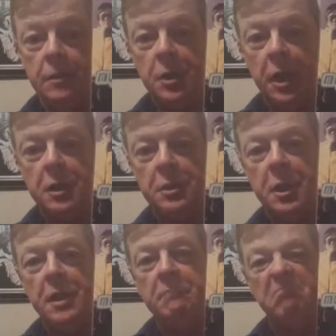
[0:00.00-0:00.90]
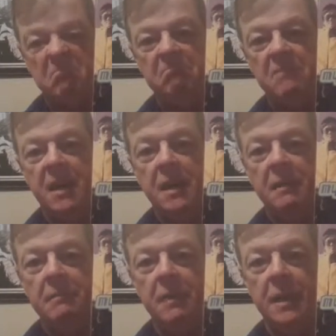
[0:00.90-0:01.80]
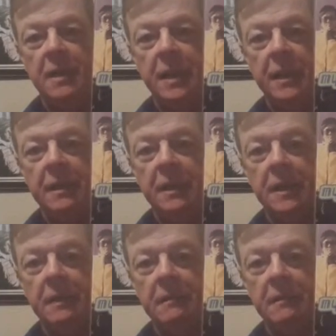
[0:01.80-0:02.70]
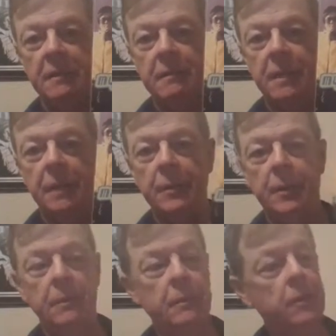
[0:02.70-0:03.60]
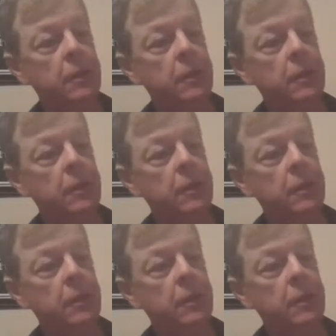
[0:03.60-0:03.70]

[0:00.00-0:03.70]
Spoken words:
Jackie Chan, I like it, and I'm gonna